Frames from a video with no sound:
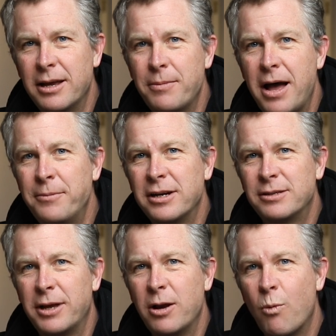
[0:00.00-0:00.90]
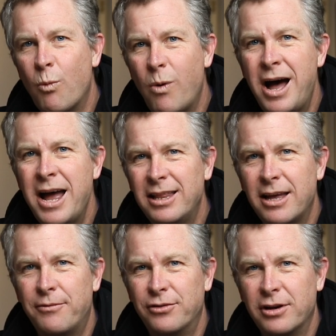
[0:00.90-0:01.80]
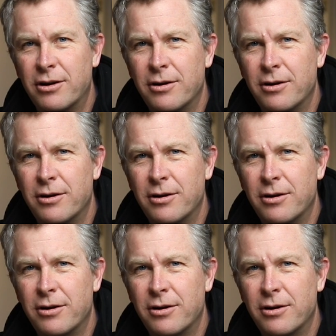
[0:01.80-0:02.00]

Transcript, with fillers: tip, I'm gonna explain why levels and